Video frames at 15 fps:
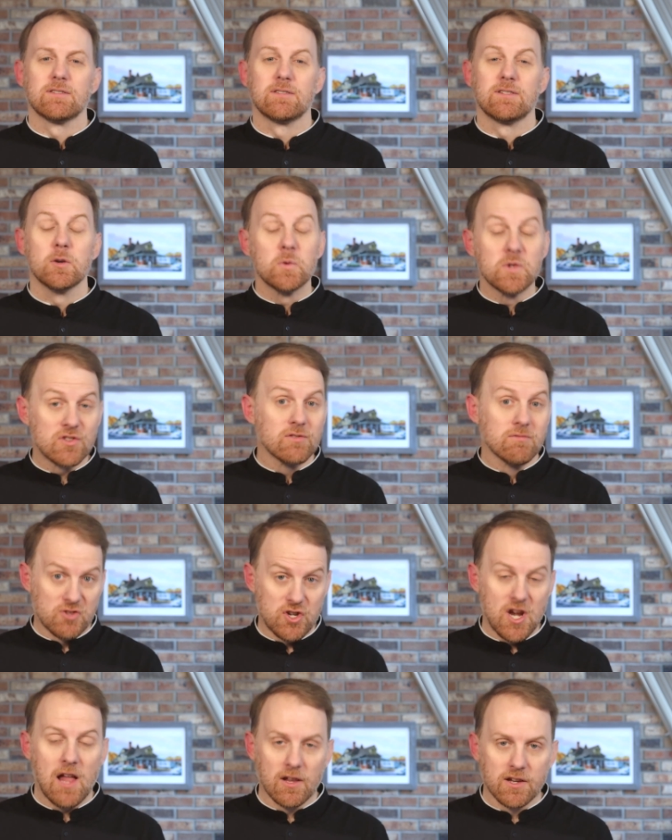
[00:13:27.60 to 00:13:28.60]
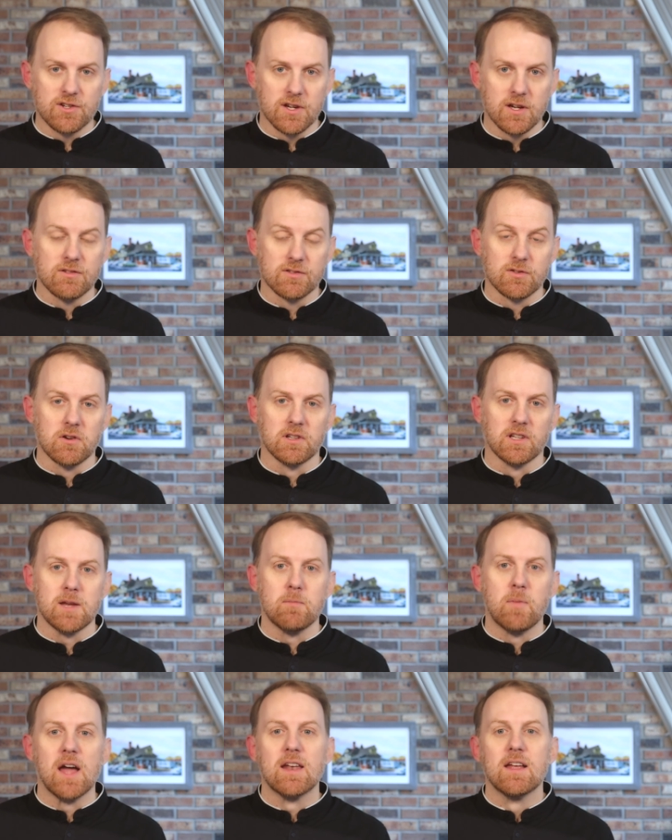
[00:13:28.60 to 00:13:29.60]
It was challenging, certainly,
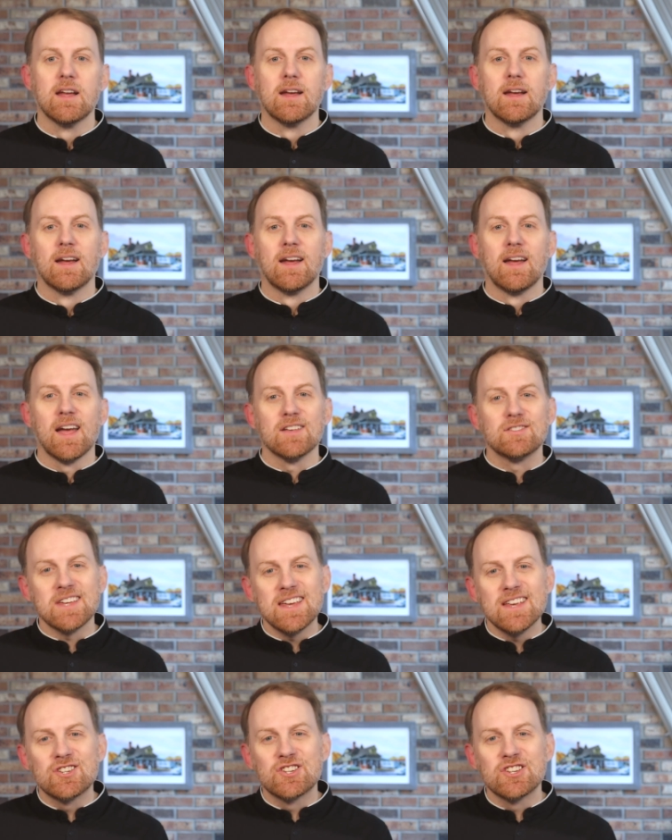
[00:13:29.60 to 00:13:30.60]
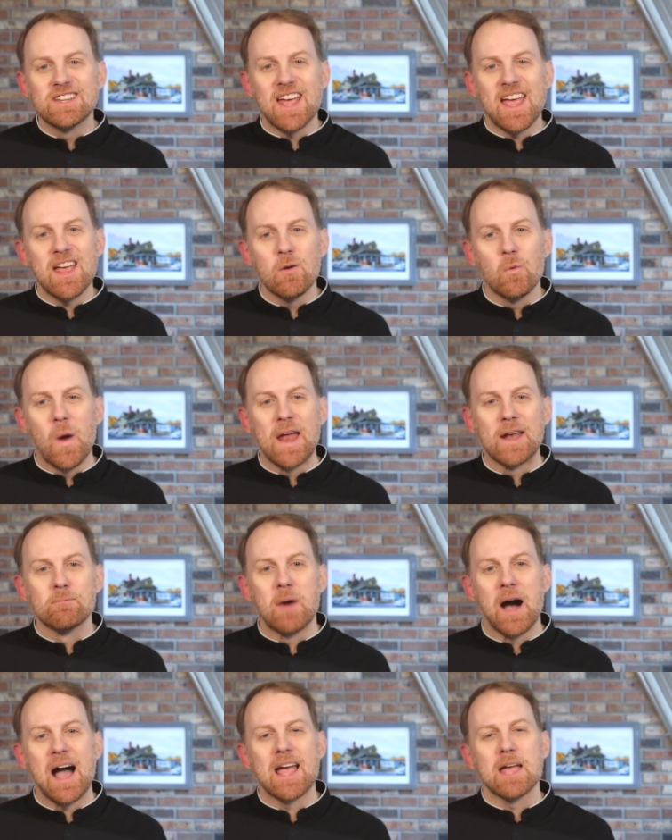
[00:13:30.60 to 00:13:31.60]
but as each day went
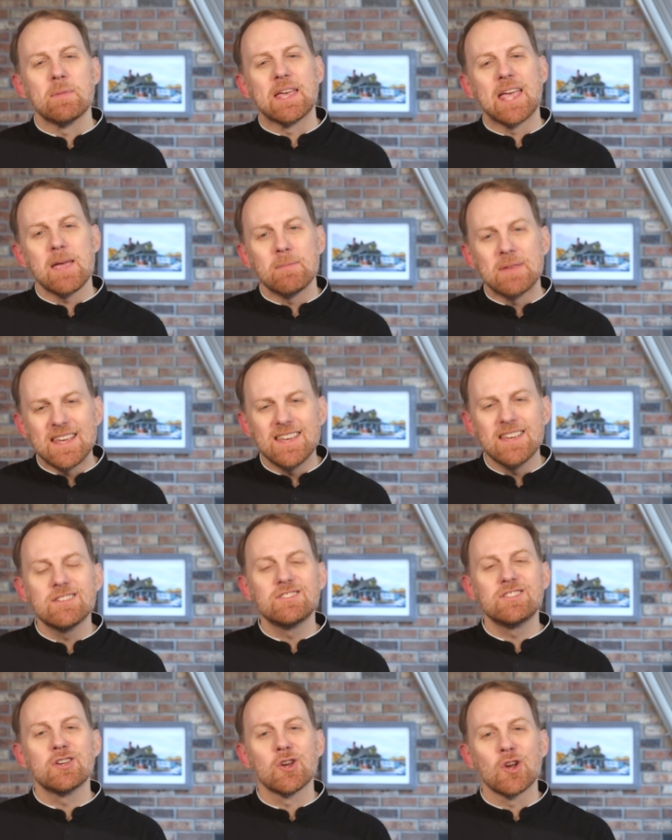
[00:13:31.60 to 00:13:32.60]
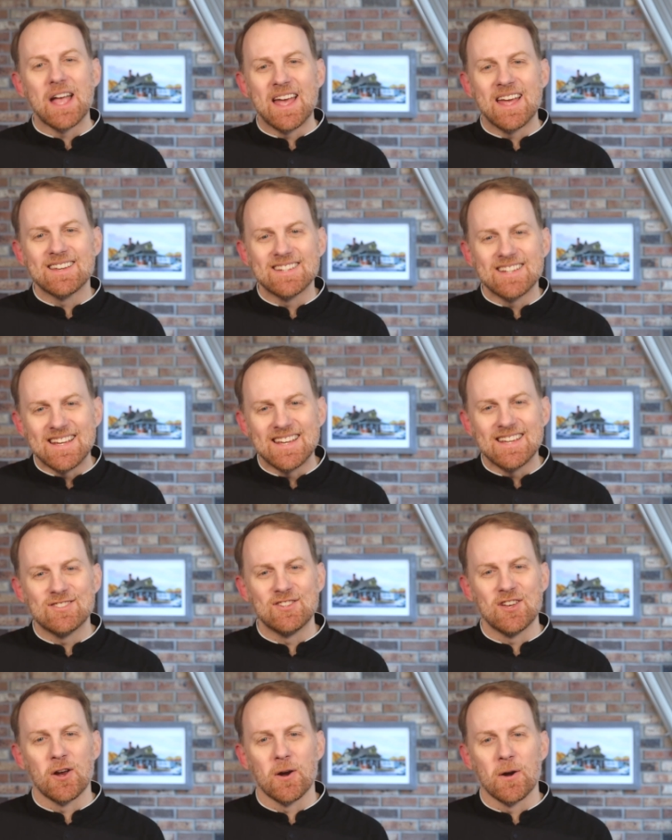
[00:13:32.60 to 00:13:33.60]
by, it became easier and
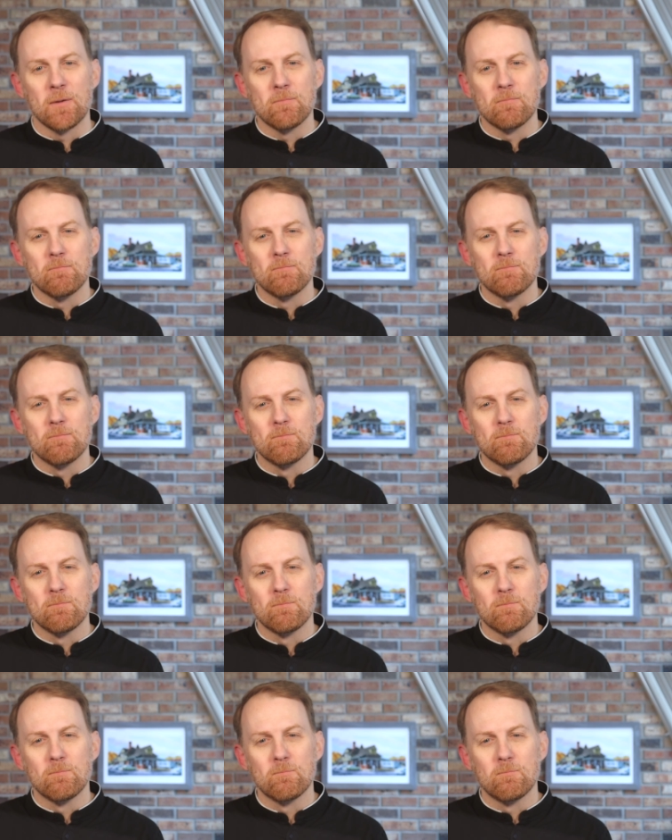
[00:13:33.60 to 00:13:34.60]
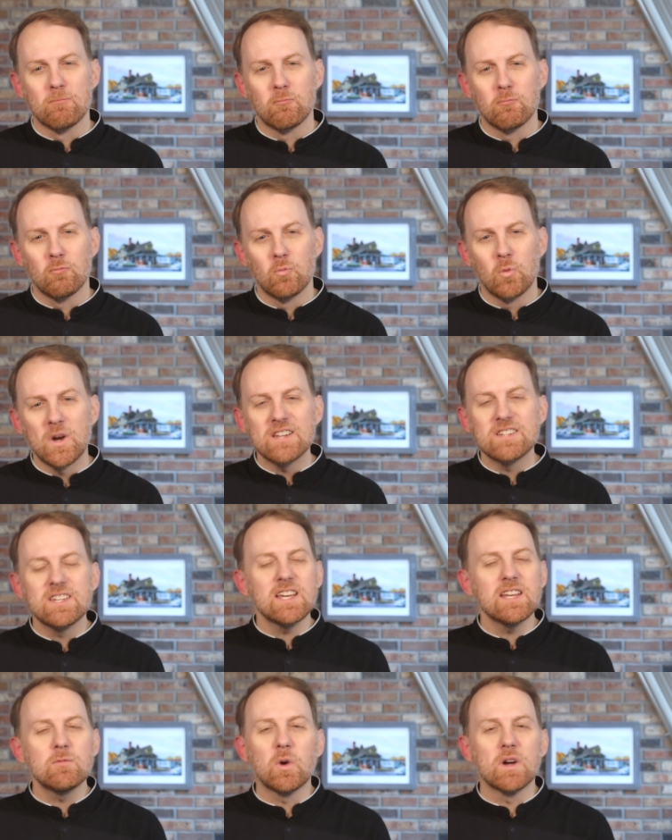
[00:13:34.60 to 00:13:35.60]
easier. What it
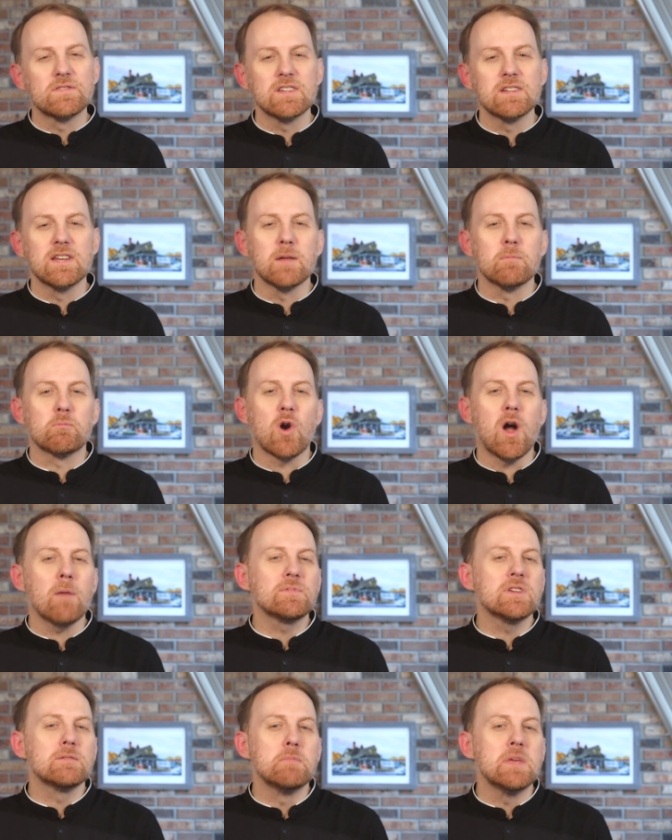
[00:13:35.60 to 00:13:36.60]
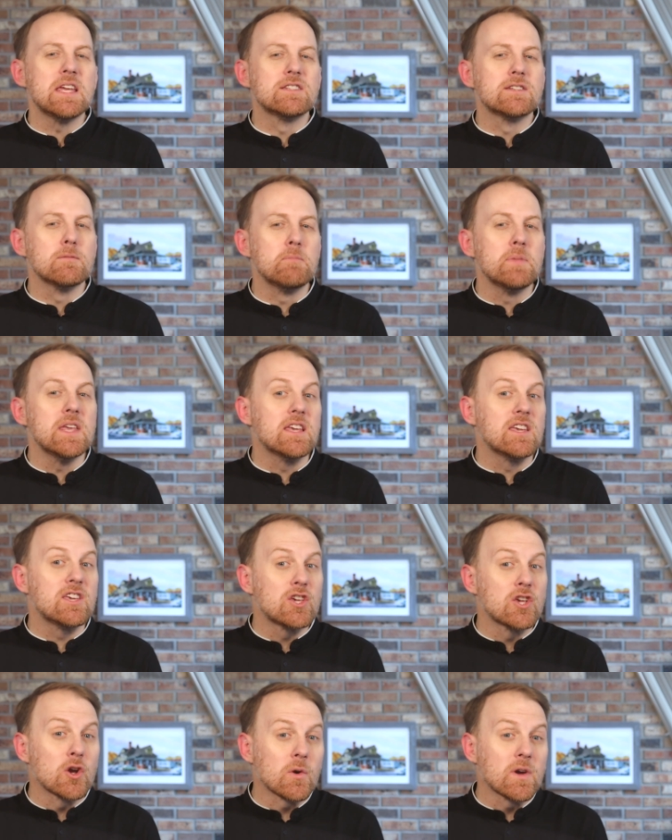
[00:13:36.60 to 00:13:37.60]
did was it, it prompted me to be
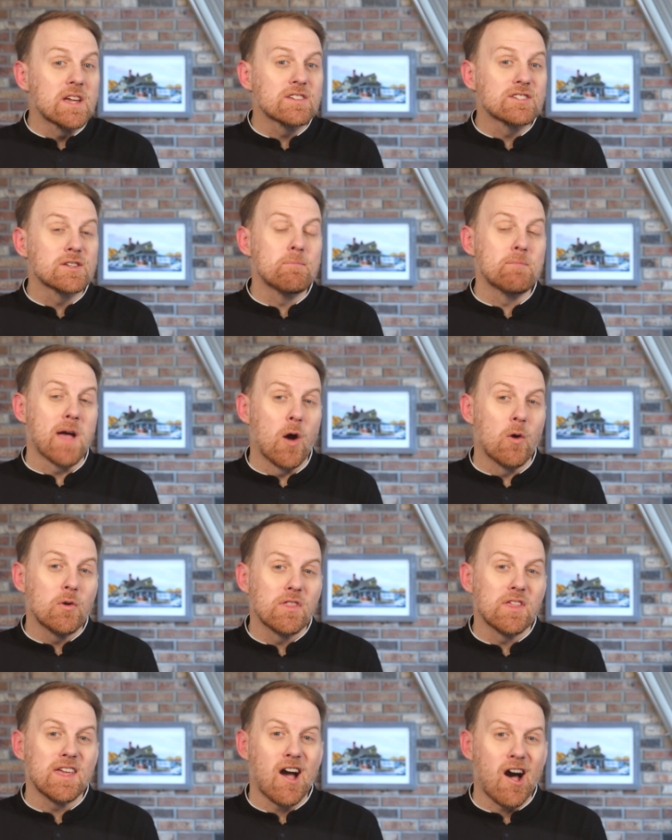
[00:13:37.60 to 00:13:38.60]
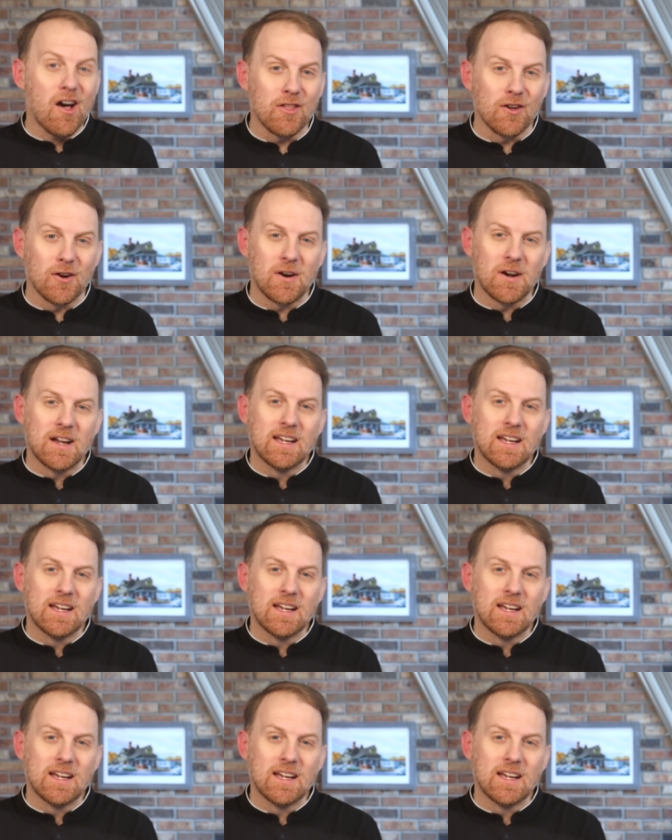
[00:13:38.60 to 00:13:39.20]
curious about the other